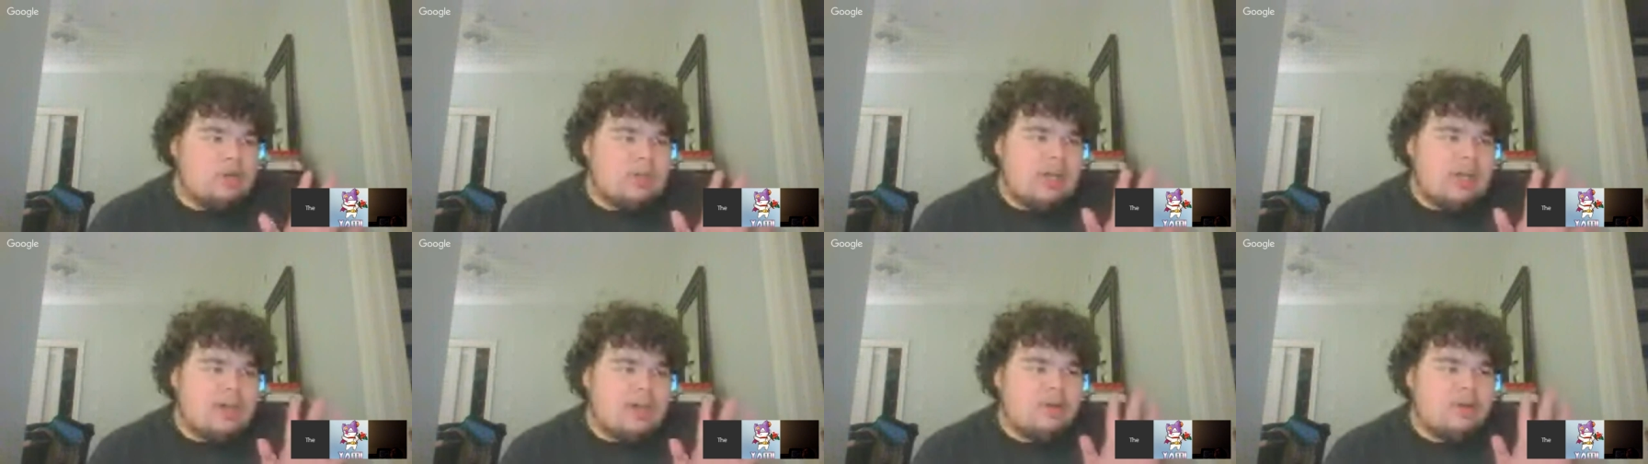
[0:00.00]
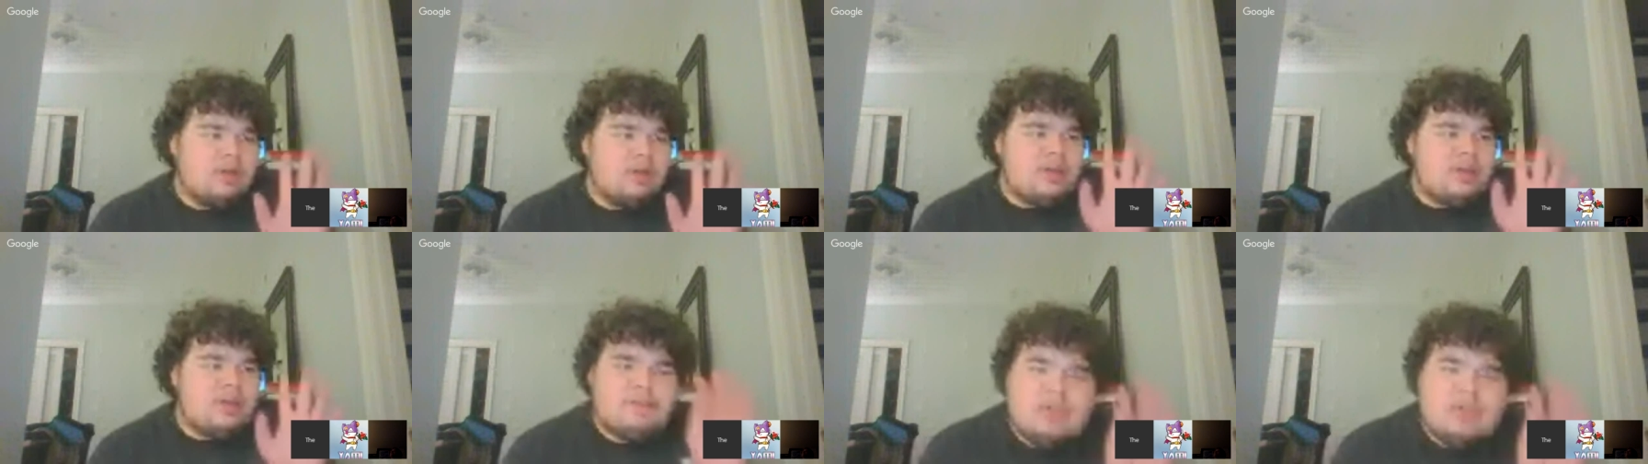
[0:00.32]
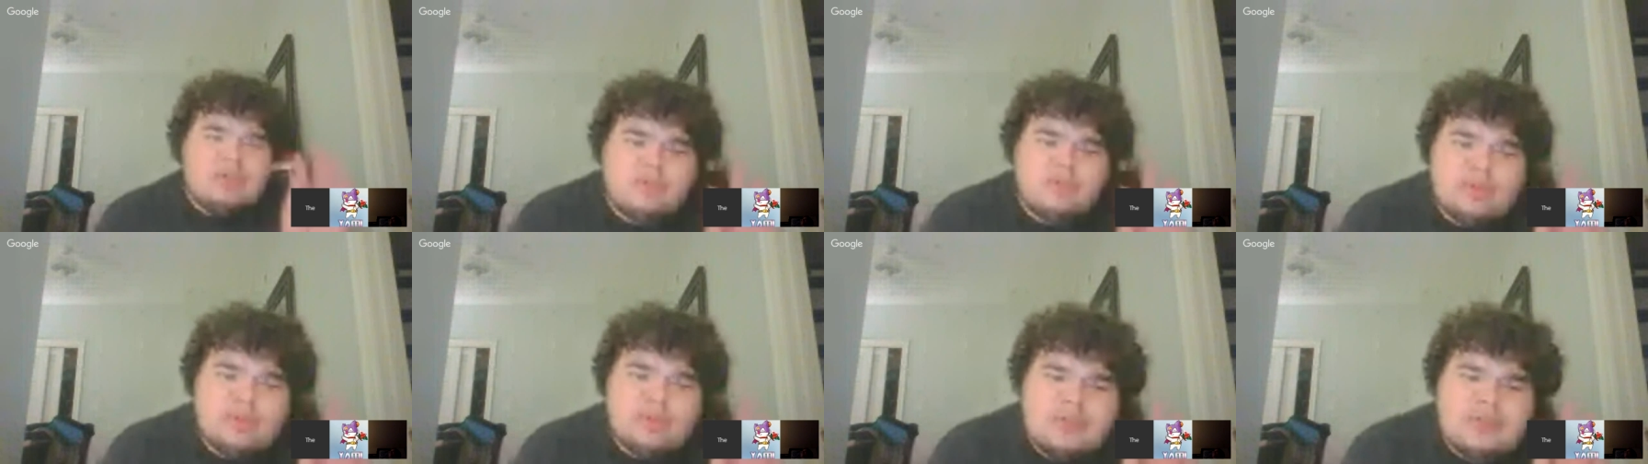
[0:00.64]
If
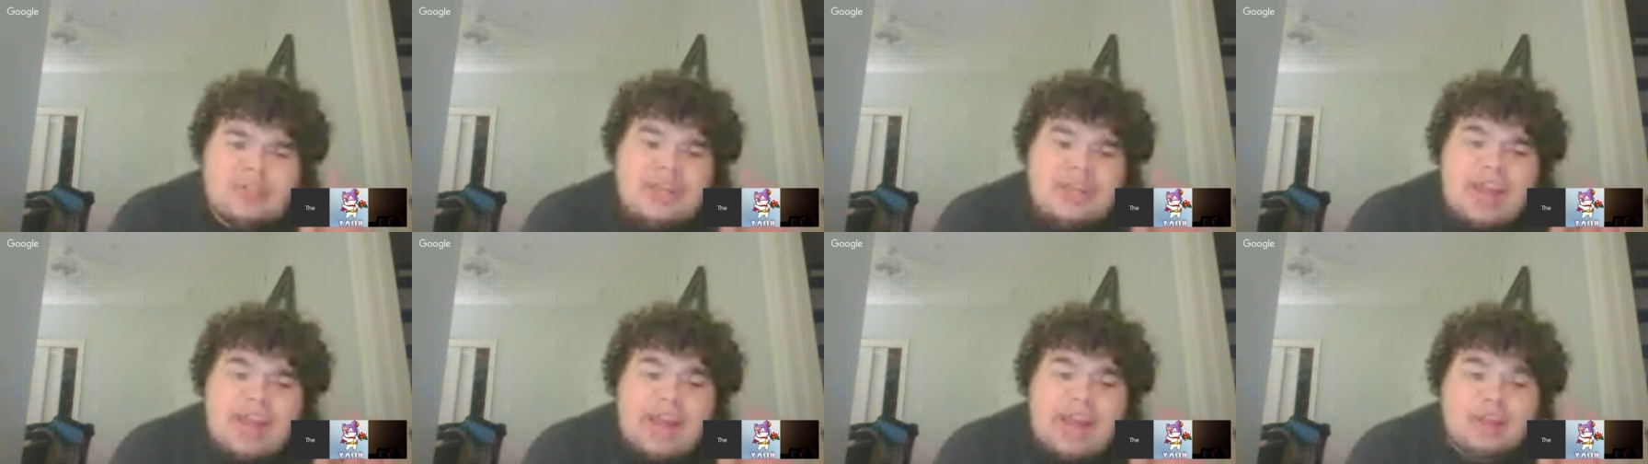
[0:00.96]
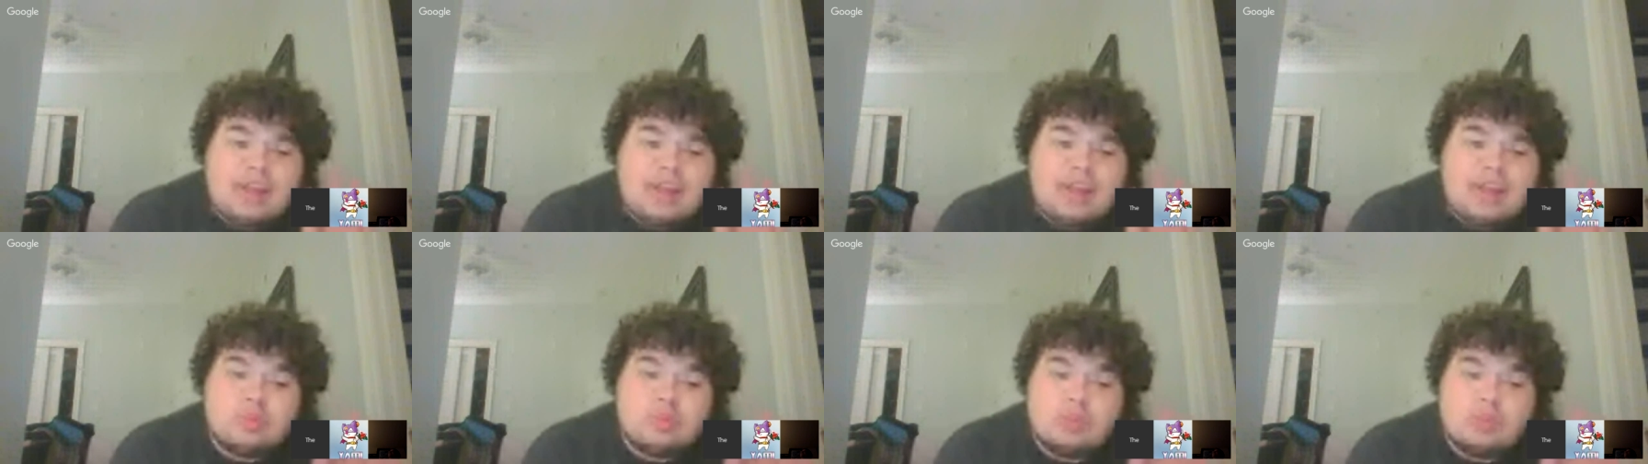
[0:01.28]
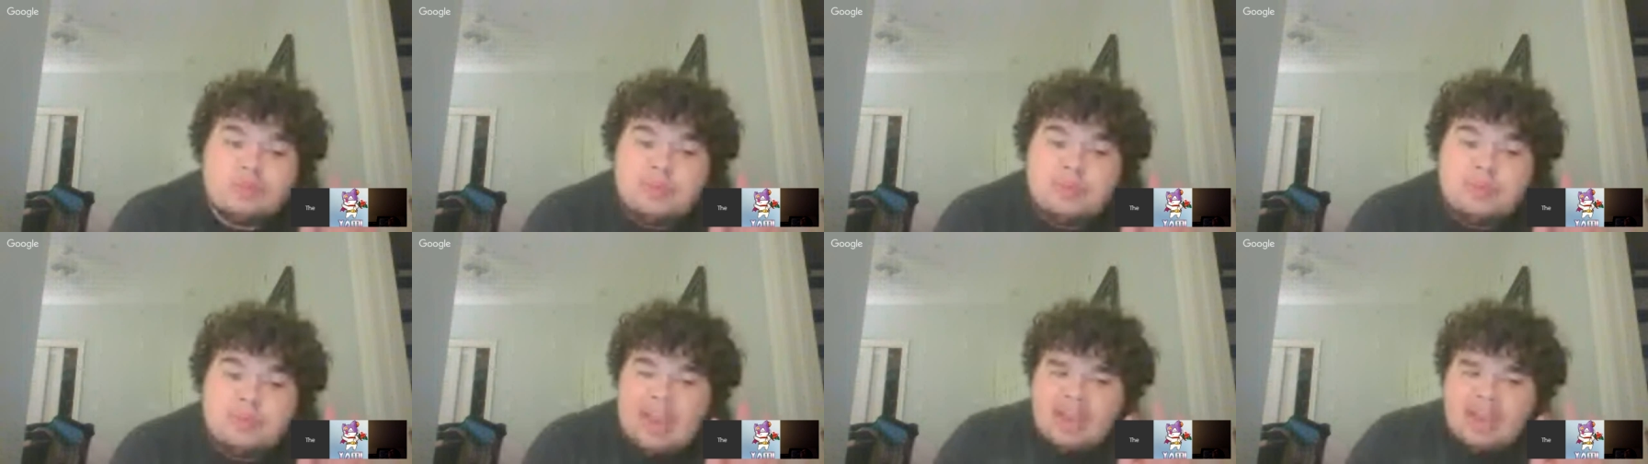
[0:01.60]
this was the
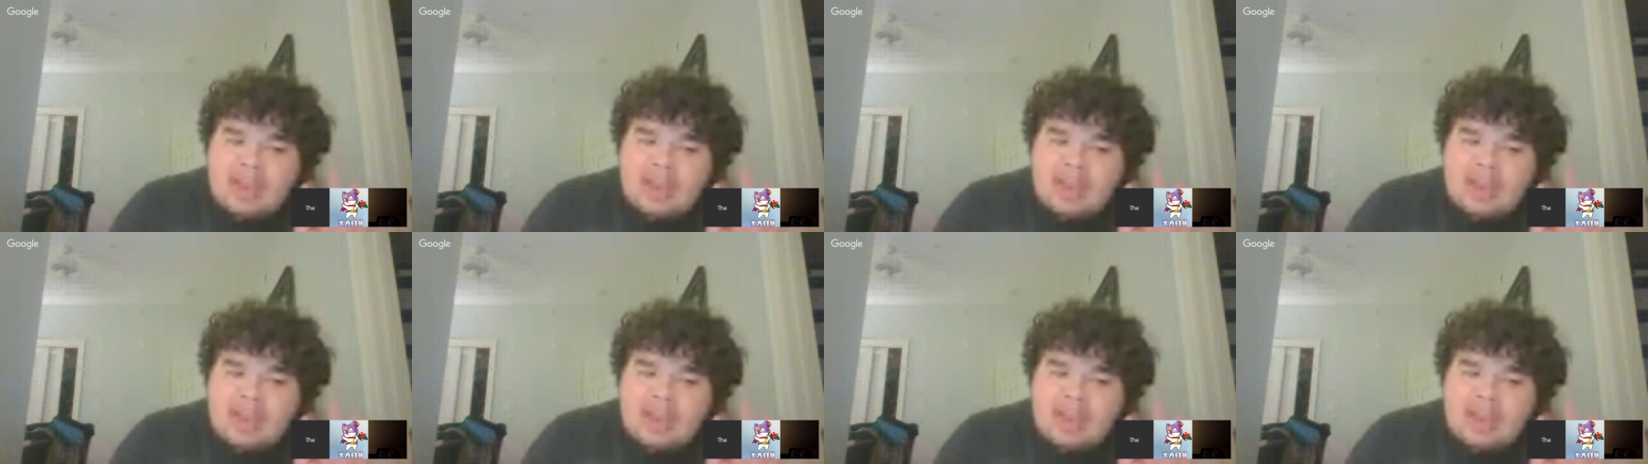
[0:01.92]
actual